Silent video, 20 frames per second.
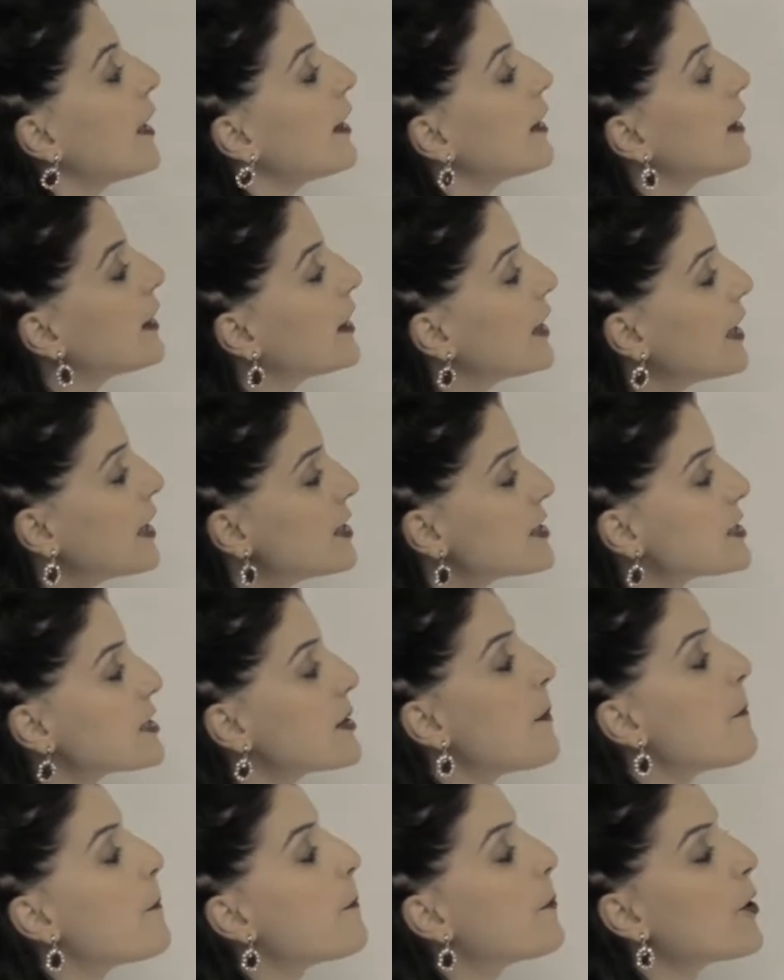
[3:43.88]
this
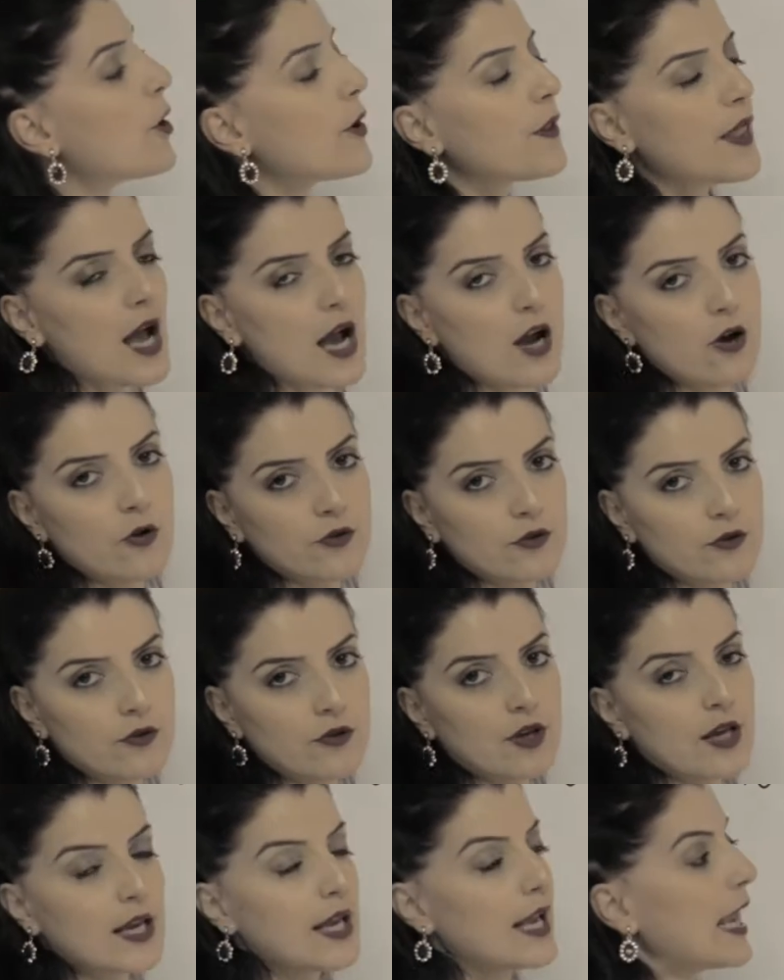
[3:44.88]
pronoun
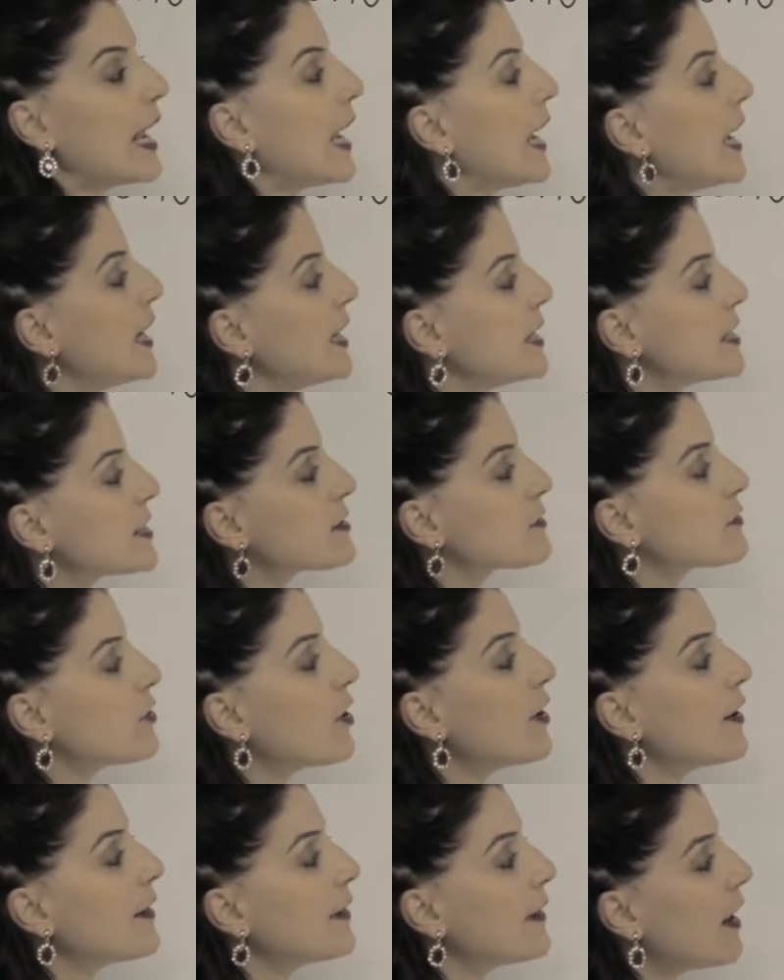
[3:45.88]

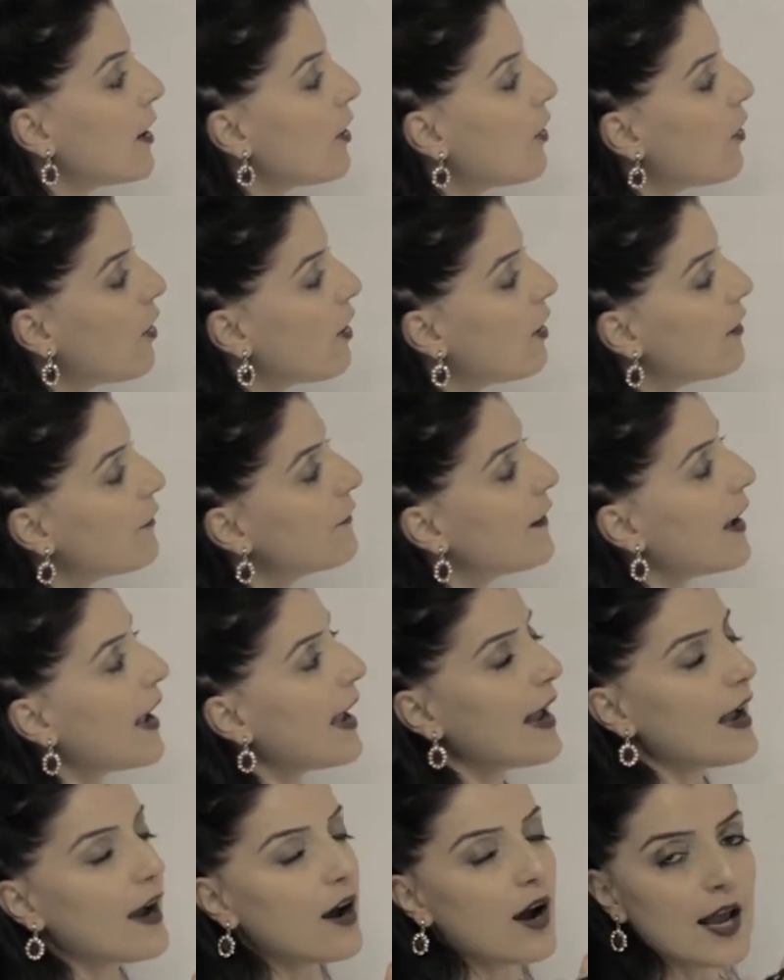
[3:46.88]
instead of
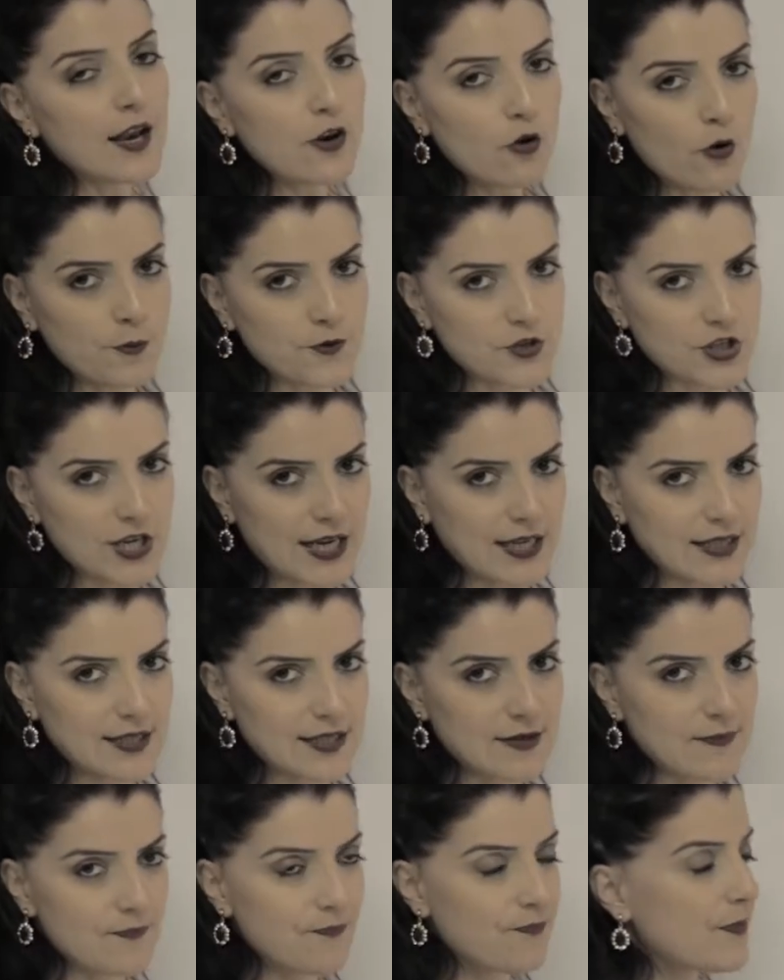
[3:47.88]
an object,
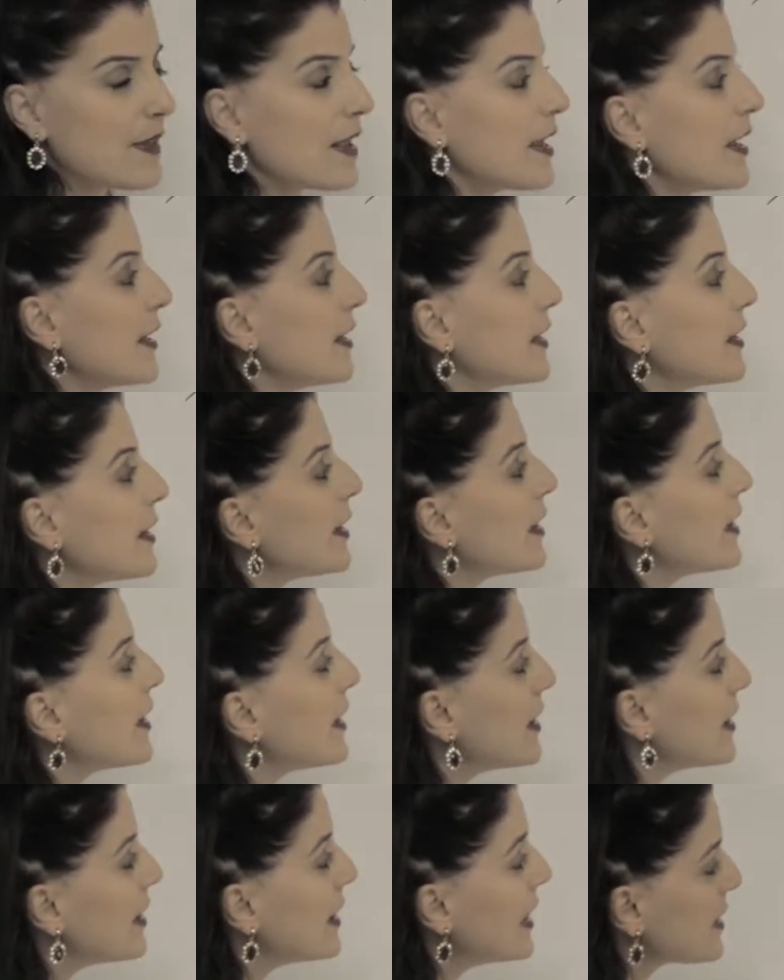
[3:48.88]

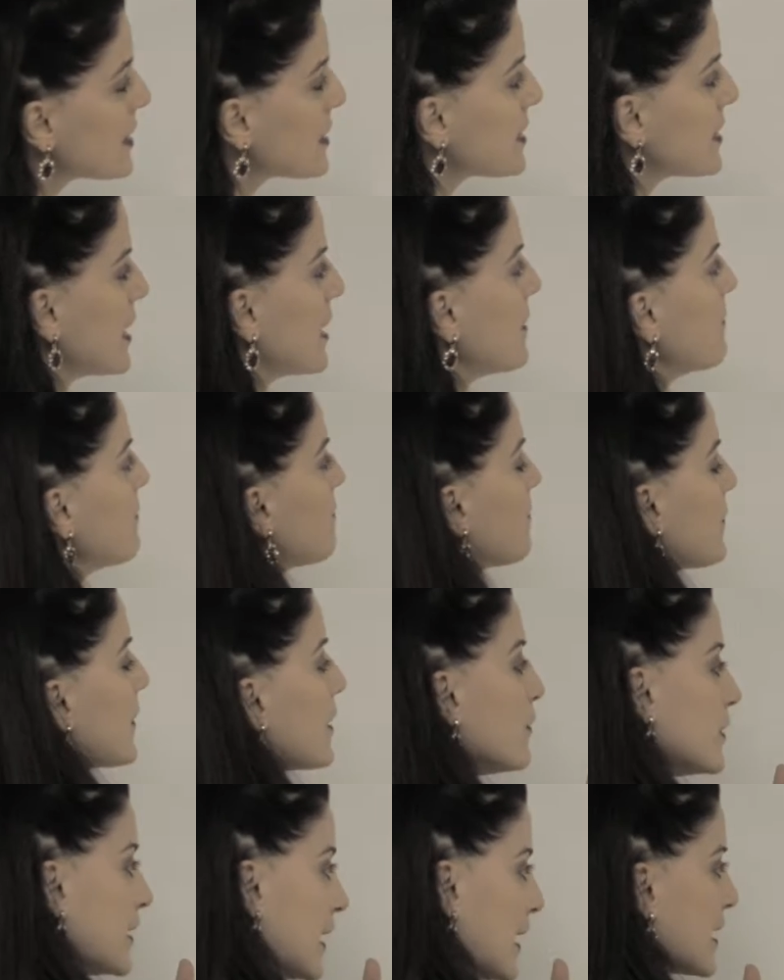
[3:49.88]
let's see
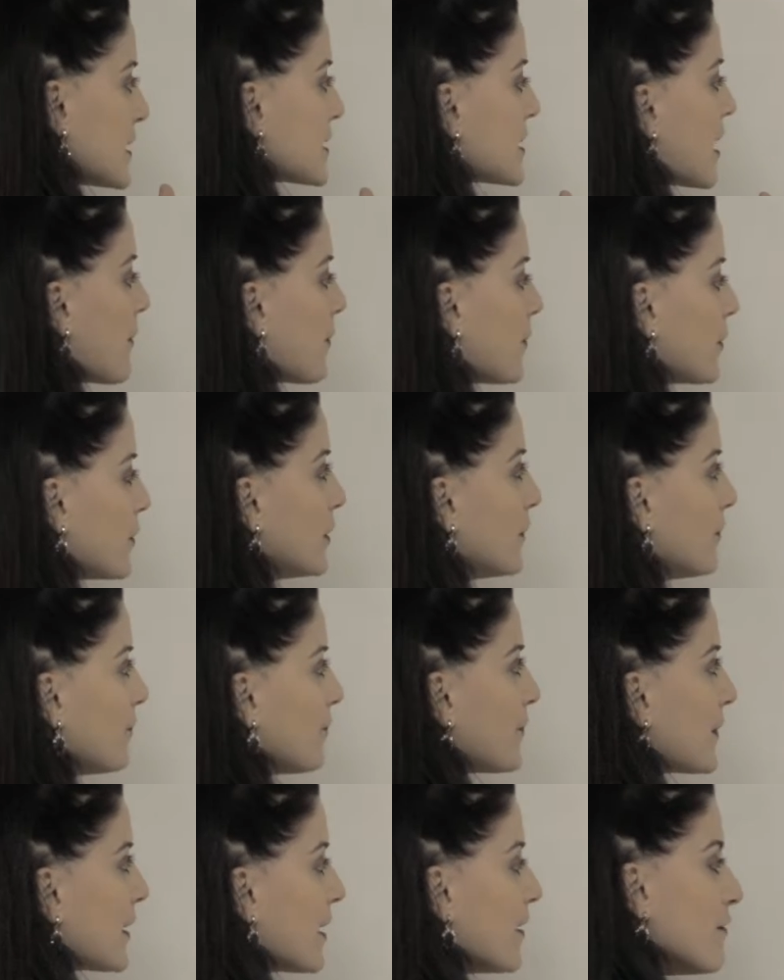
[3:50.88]
with an example,
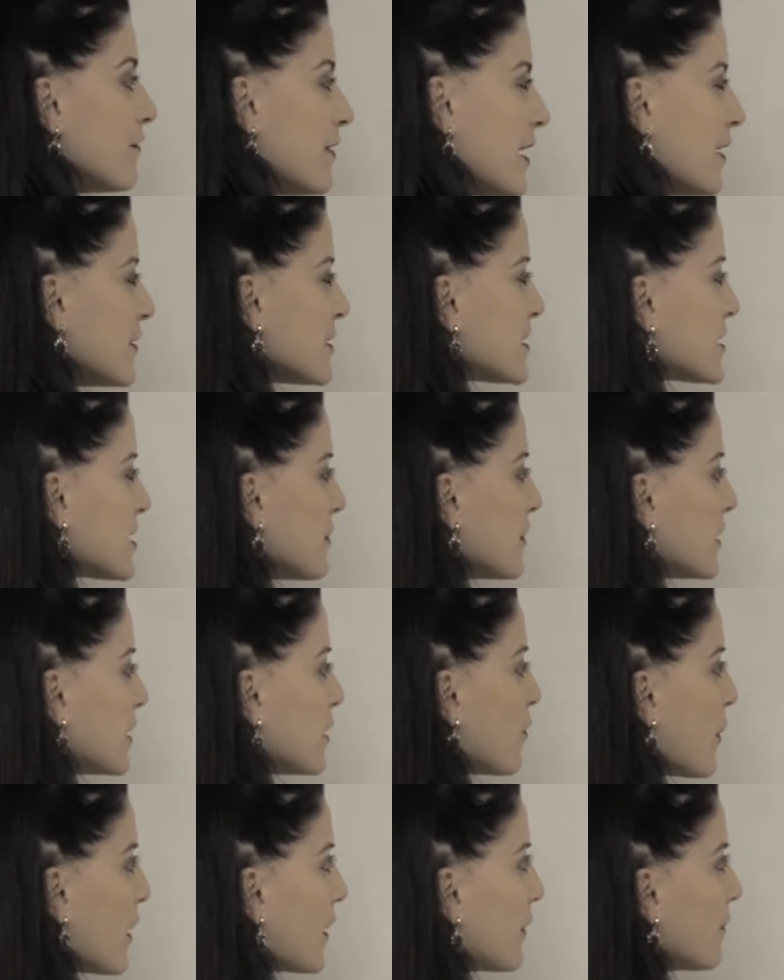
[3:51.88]
a similar
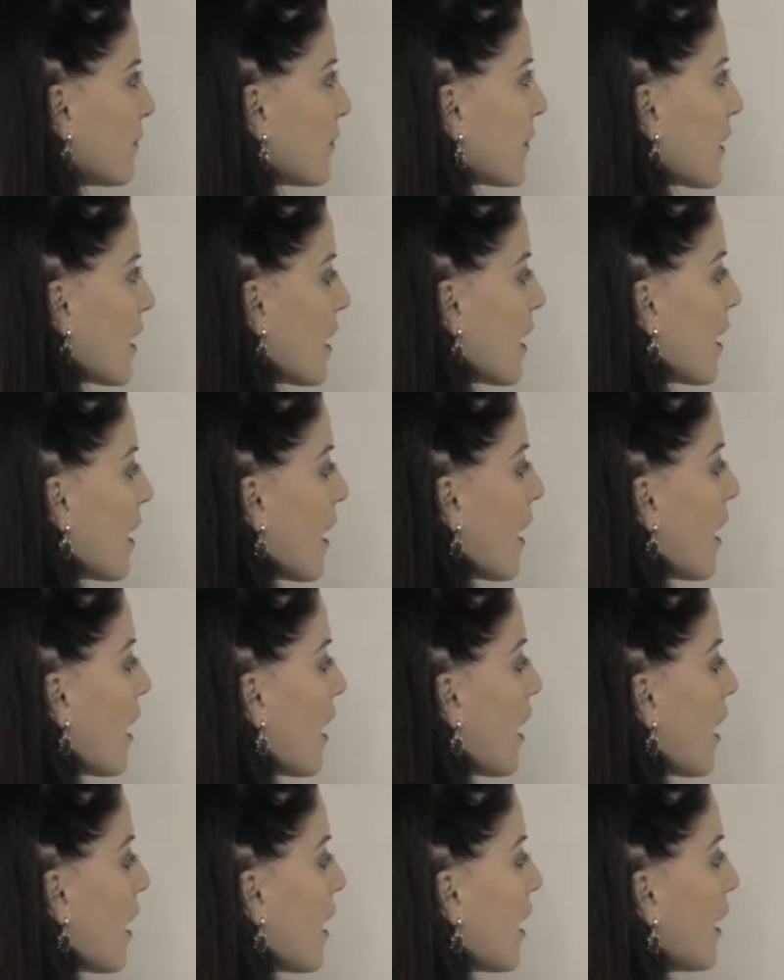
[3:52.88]
one.
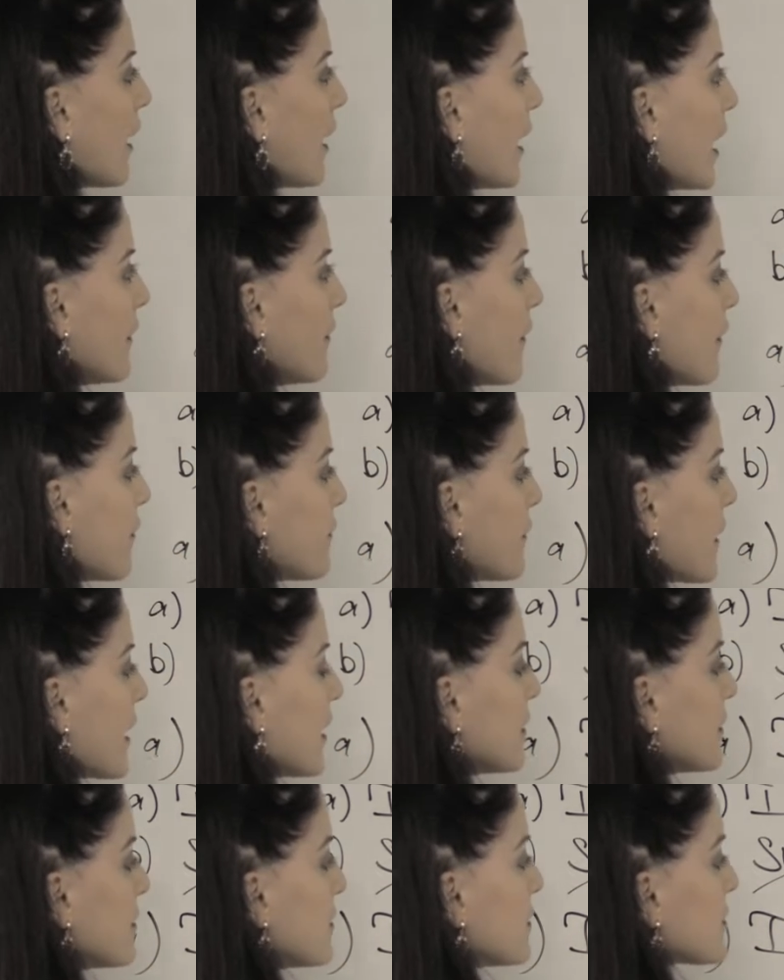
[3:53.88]
I have a
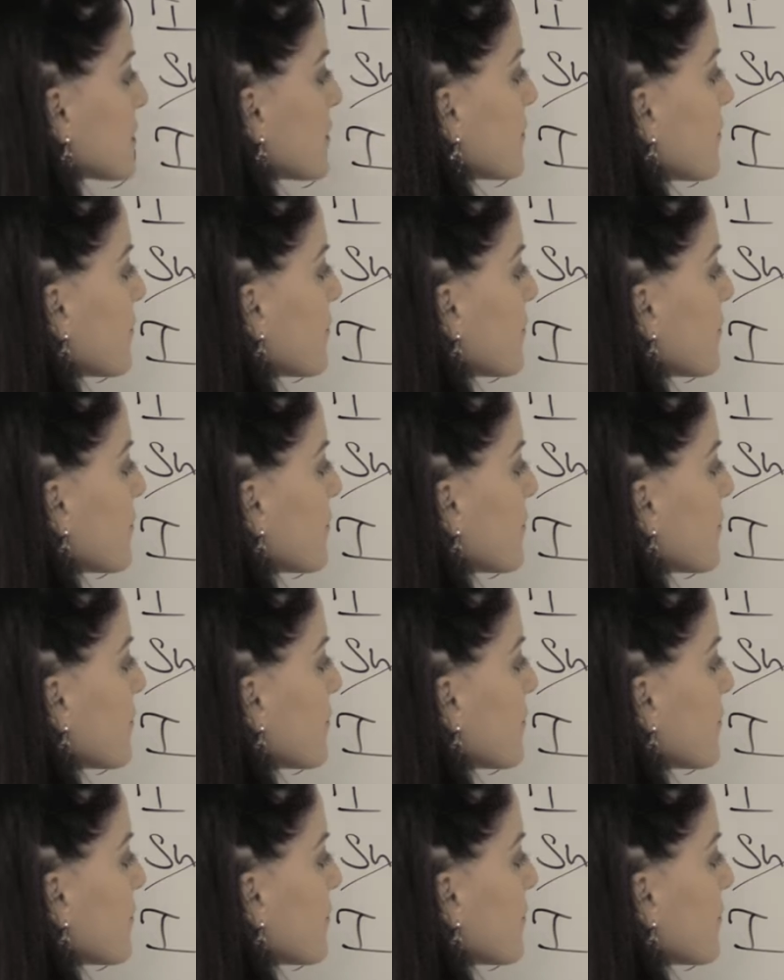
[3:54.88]
friend